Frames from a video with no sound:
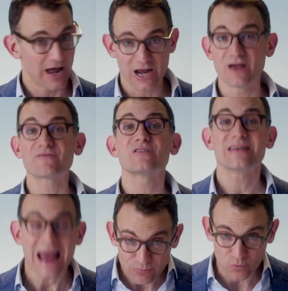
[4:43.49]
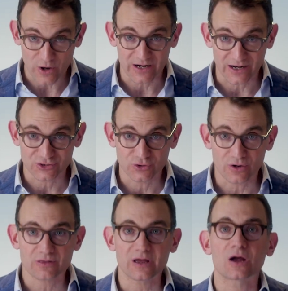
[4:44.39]
And if networking is
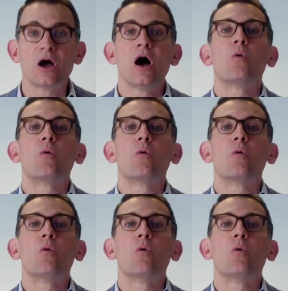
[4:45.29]
your thing,